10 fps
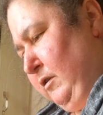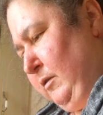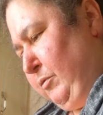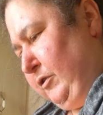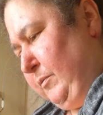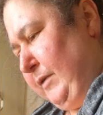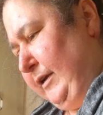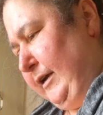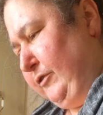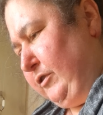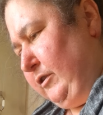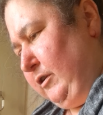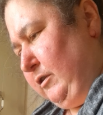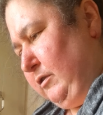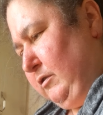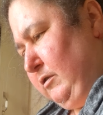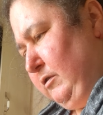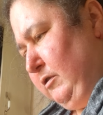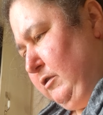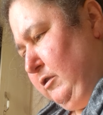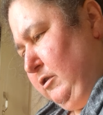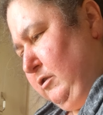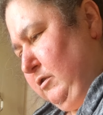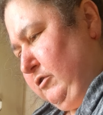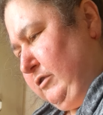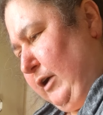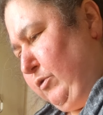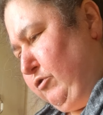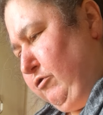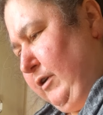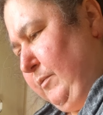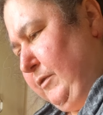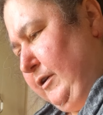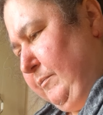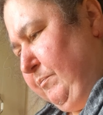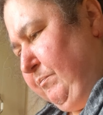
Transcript: and put the mayonnaise and the sour cream in.